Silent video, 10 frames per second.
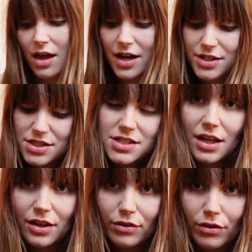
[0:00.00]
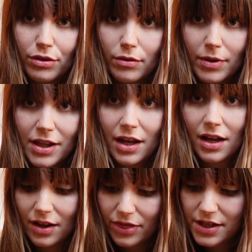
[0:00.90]
I just take you through my
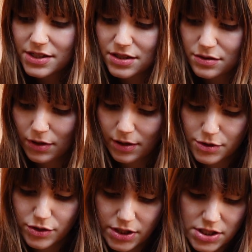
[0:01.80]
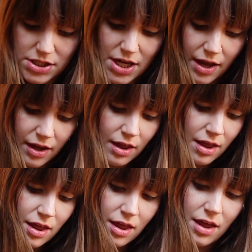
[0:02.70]
day and this is what I'm doing today.
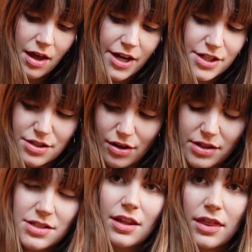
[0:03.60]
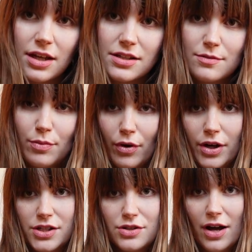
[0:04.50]
I just honestly think it's
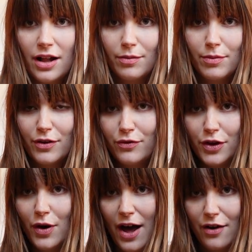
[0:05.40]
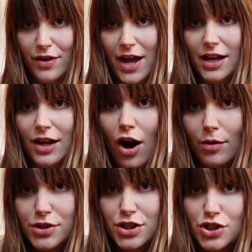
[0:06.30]
important to help if you have any
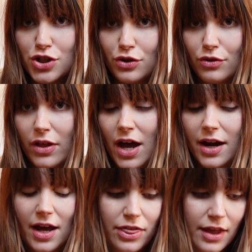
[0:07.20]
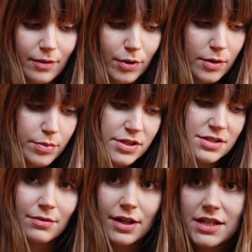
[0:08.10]
option to do that. I think I'm going to put
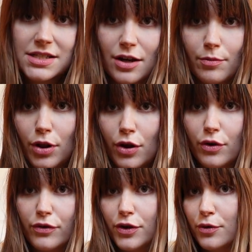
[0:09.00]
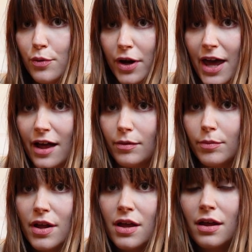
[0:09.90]
some links down below if you want to
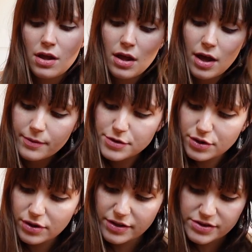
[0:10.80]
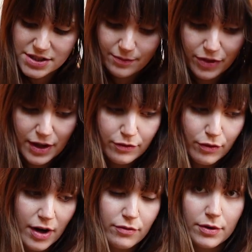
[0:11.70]
help. I'm sure there's something
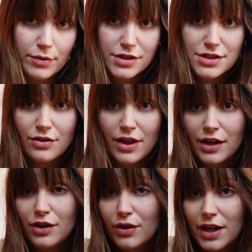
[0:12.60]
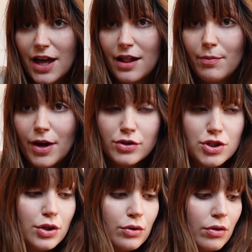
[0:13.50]
for everyone so that you can help out
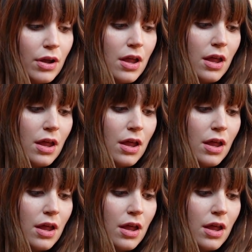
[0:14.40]
too.